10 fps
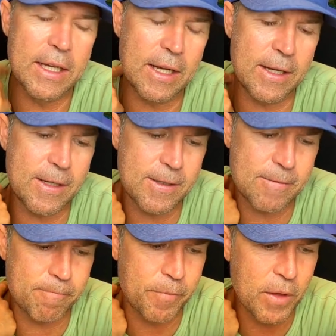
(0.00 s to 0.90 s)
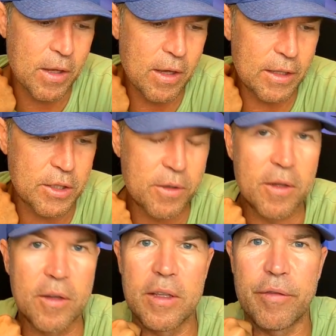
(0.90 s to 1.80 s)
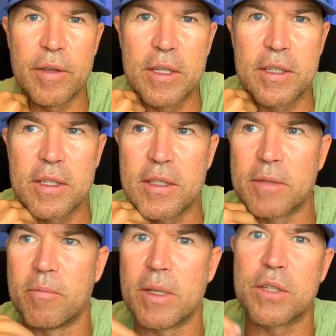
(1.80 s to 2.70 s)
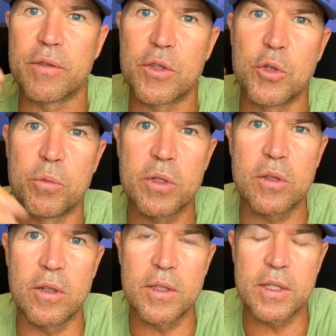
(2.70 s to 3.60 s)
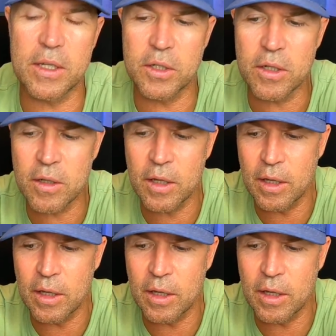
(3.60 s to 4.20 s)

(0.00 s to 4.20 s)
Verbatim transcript: Um, don't know if he is as much of a superstar as Sacha.